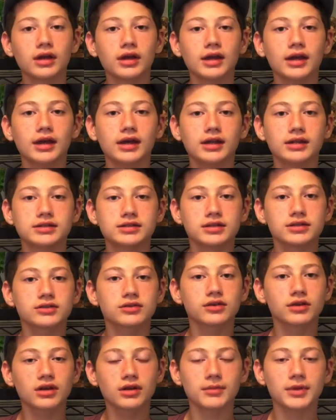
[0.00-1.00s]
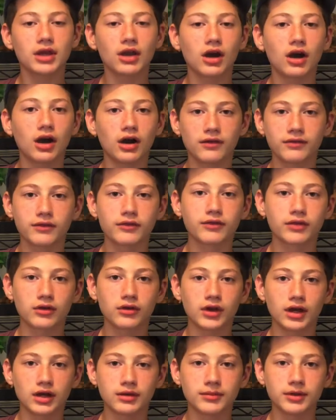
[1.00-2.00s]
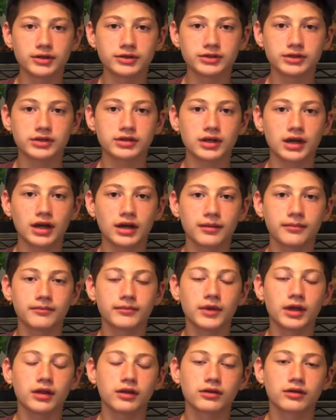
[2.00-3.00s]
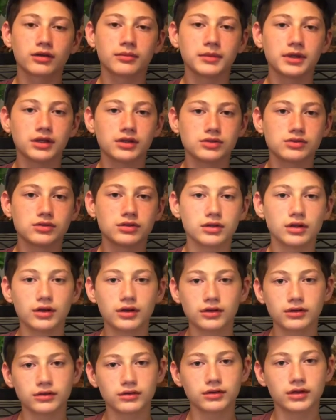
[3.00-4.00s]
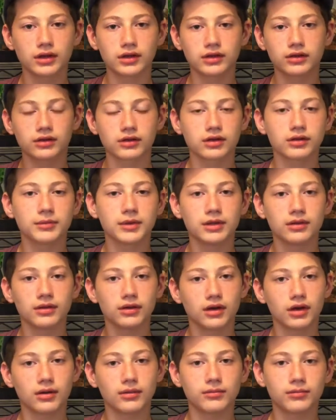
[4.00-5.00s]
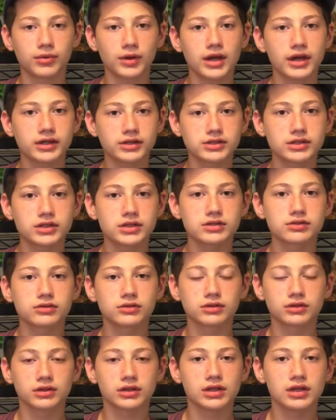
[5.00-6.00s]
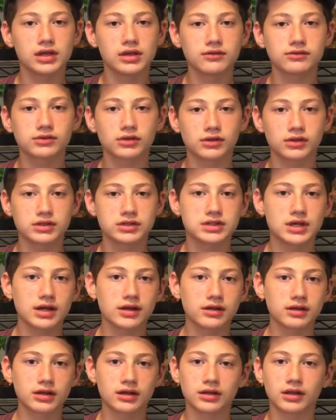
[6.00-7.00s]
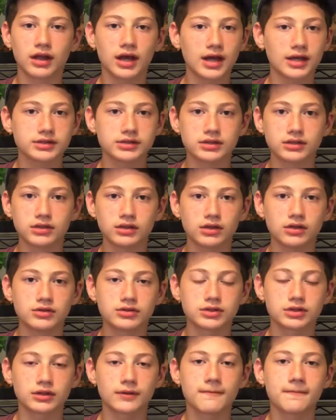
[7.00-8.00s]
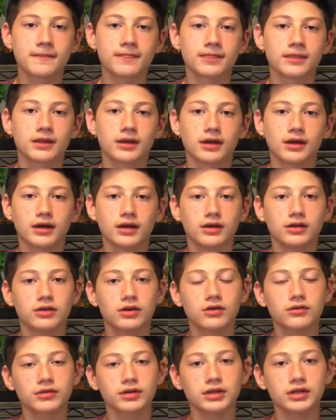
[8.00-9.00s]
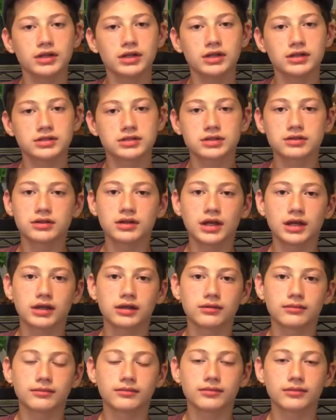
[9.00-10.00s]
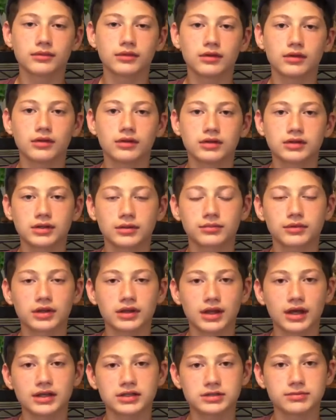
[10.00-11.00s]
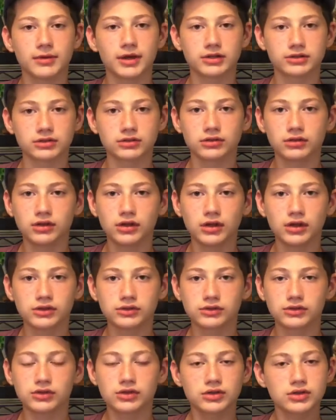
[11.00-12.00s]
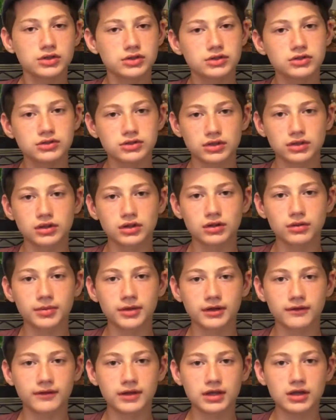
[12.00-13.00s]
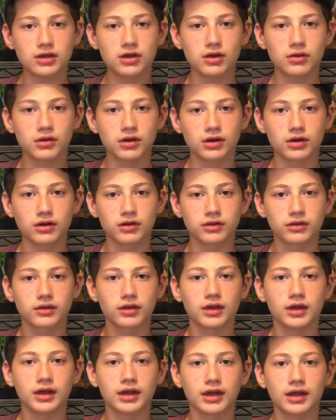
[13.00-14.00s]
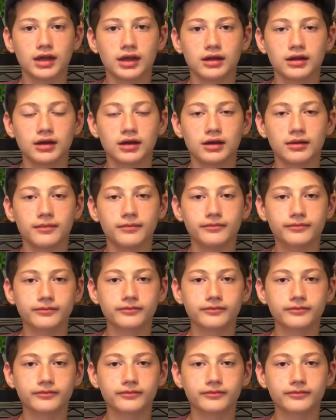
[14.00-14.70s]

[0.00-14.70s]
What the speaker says: and since they're gonna be off of the ground most of the time, they're gonna be on branches or in leaves or on the side of the glass enclosure. You don't really need like something that special, so you could just use a little bit of eco-earth, and